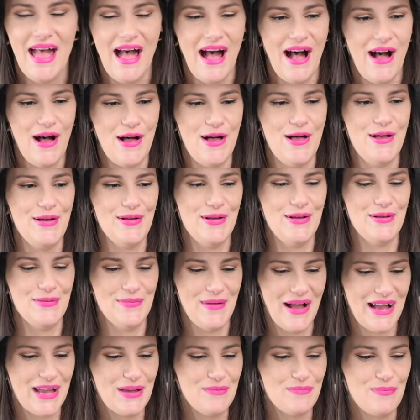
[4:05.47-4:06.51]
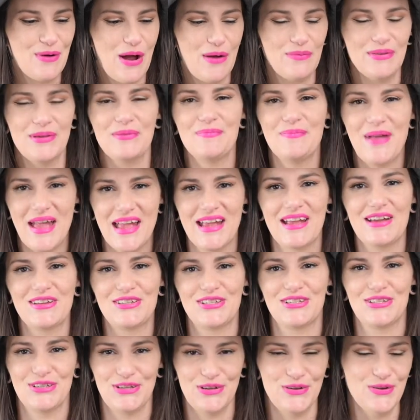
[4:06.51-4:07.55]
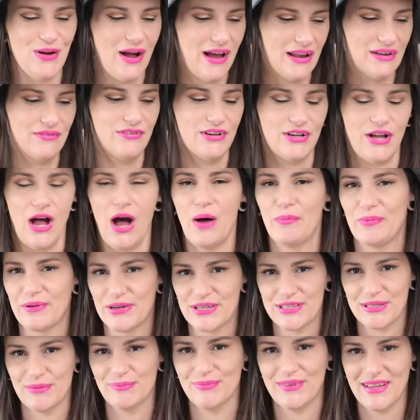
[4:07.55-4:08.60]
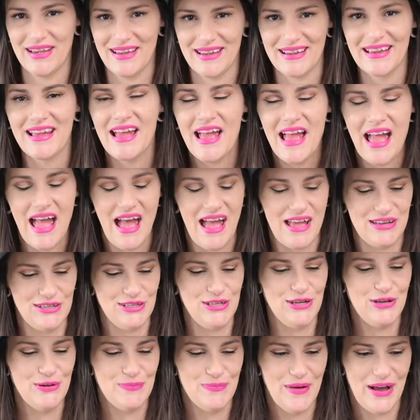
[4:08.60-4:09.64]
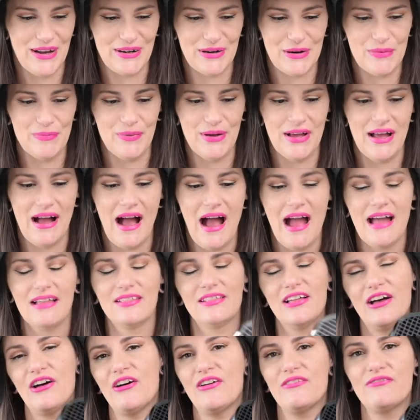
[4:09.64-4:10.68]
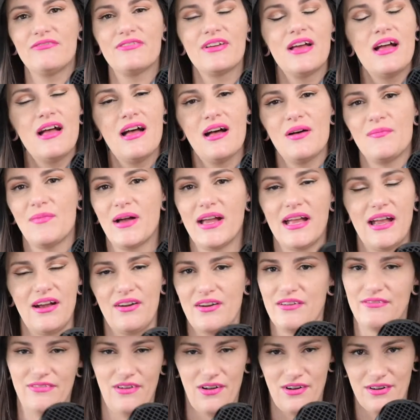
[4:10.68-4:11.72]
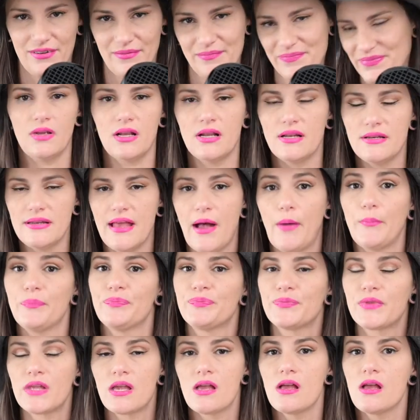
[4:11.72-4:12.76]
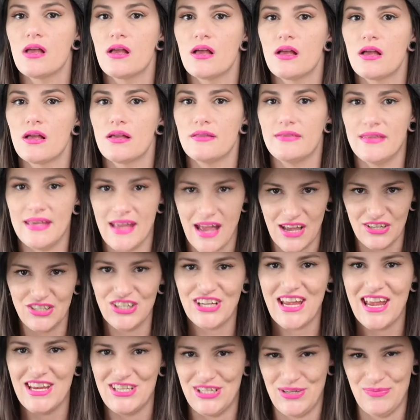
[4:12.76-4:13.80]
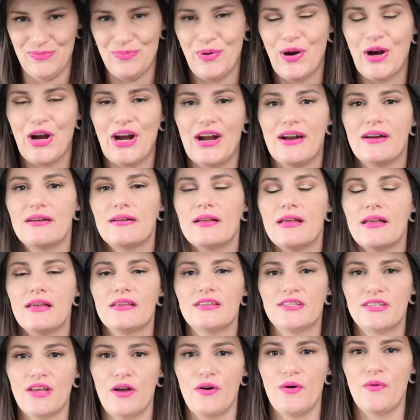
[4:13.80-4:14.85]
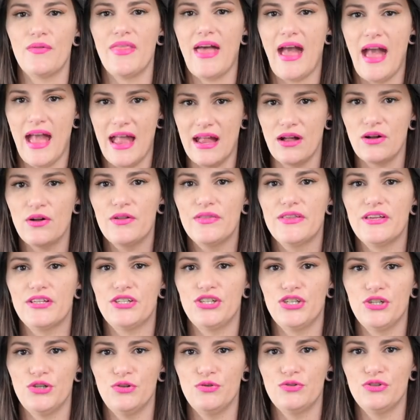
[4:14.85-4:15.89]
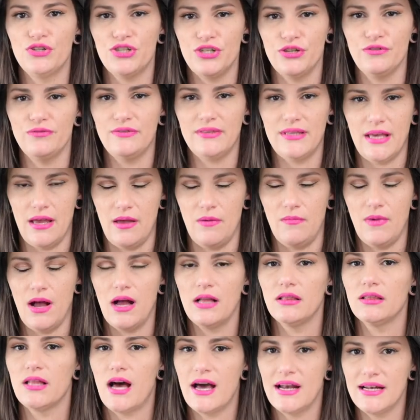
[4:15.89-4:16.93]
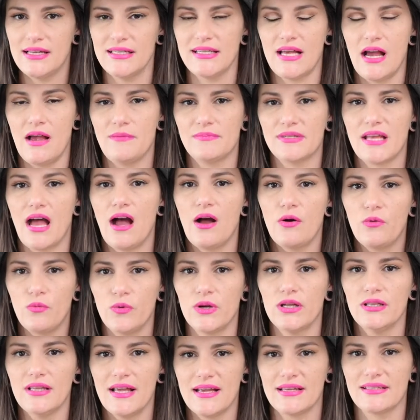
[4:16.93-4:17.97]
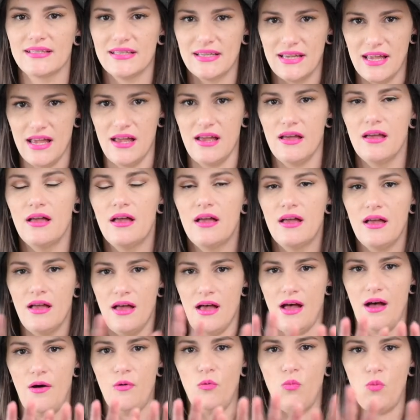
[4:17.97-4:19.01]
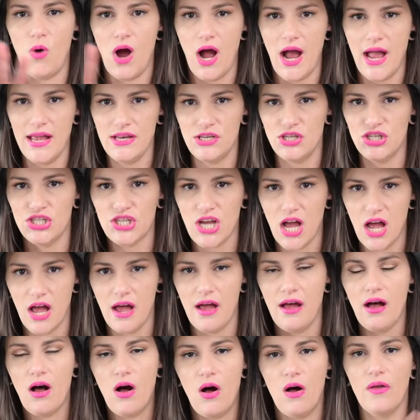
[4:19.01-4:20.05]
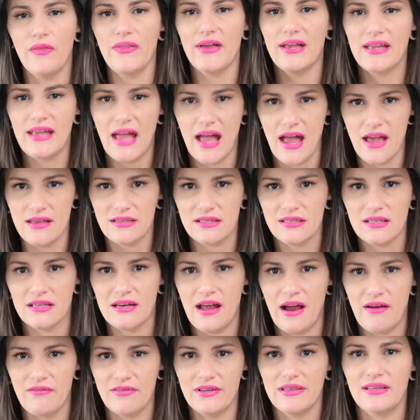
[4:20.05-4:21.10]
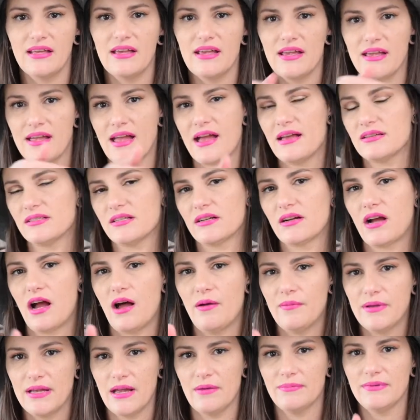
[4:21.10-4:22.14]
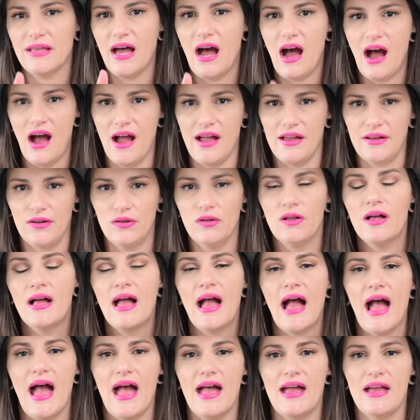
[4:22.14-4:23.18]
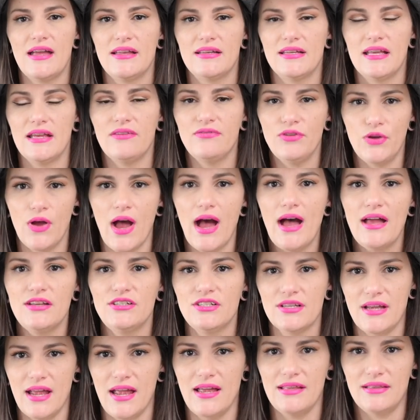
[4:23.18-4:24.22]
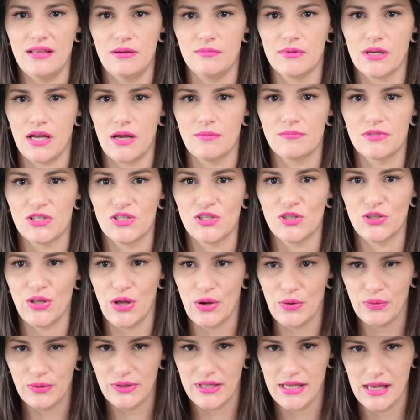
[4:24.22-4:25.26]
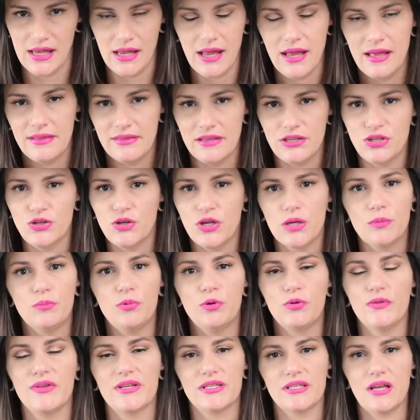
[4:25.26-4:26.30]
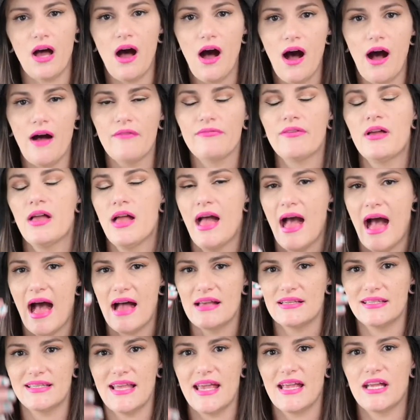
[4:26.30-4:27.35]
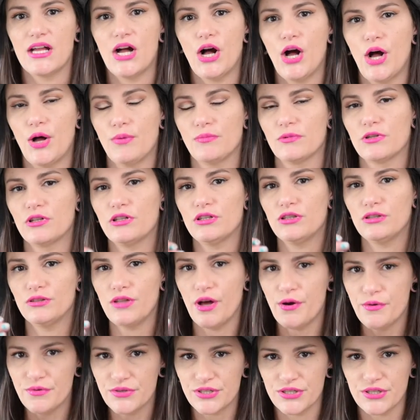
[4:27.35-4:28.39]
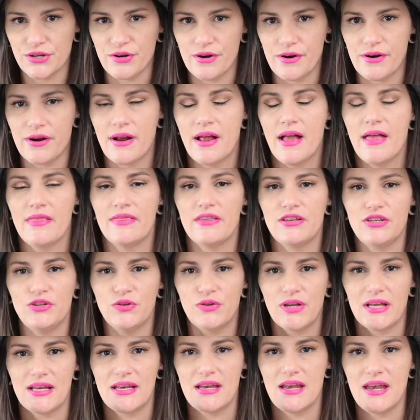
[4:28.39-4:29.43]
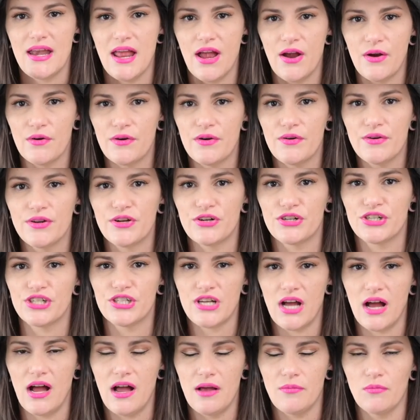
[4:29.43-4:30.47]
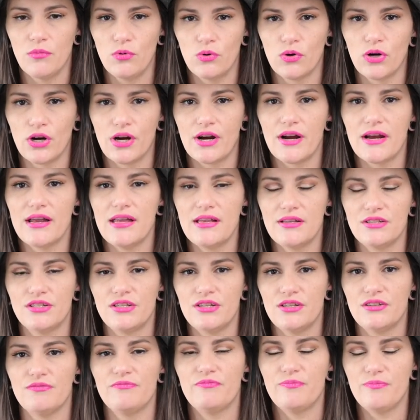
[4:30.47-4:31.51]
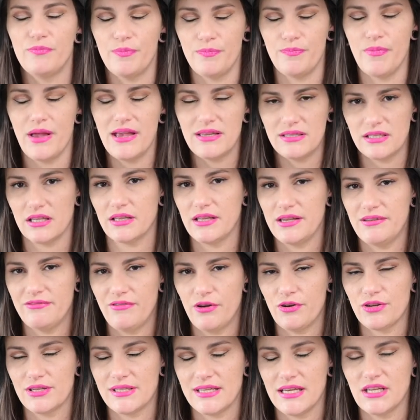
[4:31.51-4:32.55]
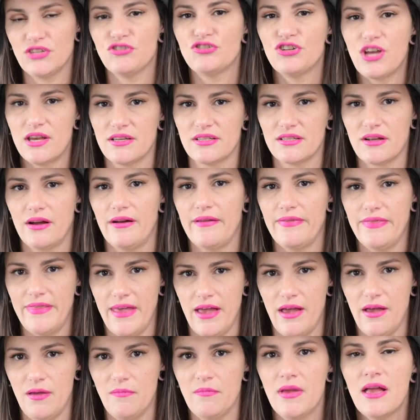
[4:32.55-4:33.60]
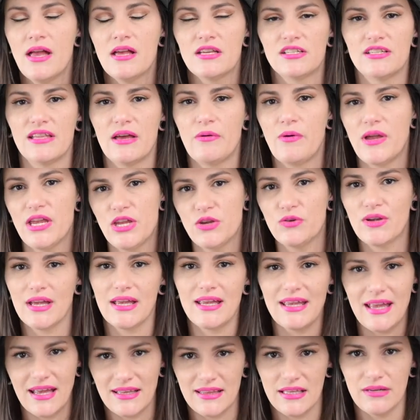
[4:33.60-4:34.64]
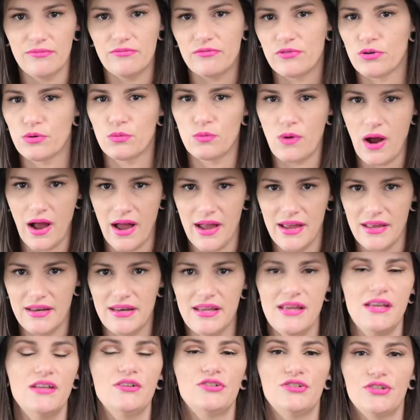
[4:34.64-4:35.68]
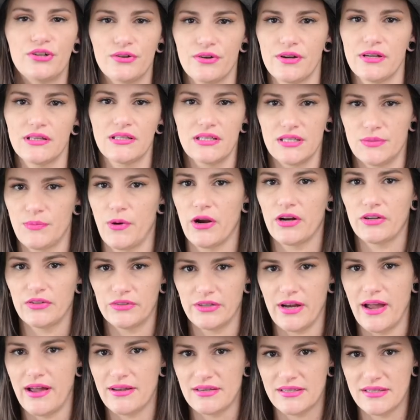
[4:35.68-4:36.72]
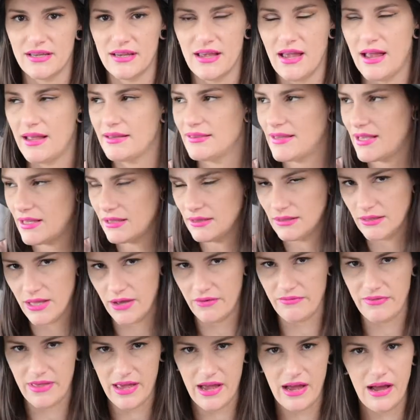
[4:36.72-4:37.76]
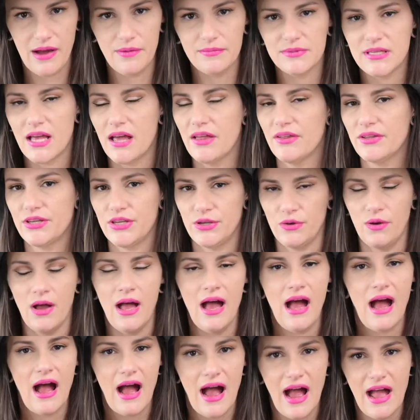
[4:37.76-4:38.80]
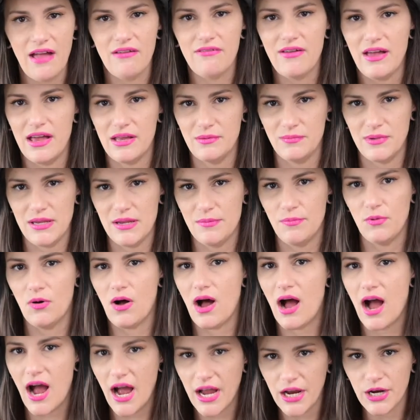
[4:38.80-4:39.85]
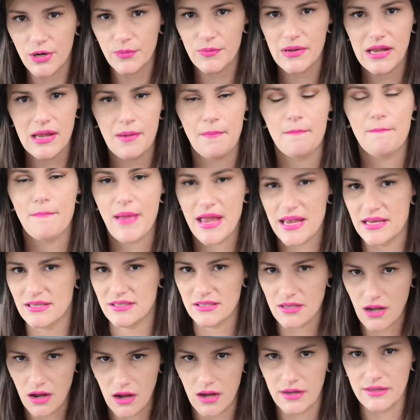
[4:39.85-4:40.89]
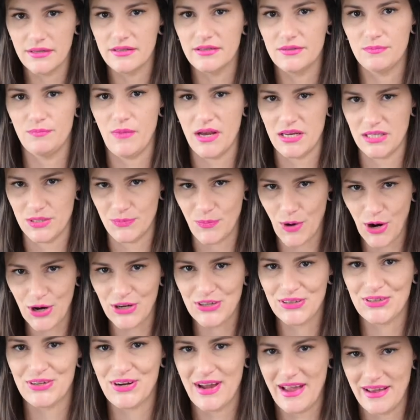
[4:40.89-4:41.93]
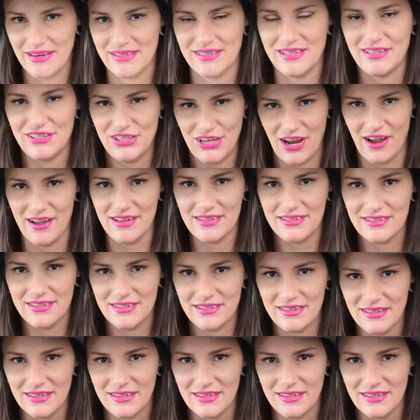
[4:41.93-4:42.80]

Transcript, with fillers: Um, I could probably make a snoot out of a cup or something and do better, but I love my Gary Fong. Now, the education part. So the angle that you shoot them, a lot of times I will like to get a wide shot, all the guests and everything as they're coming up the aisle. And if you educate them to come slowly, then you can pull this off. As they come closer, then you can narrow your shot more into basically focusing just on them. So that way you can get them variety during the sparkler exit and they love that. I'm telling you, I've had people hire me based on my sparkler exit shots.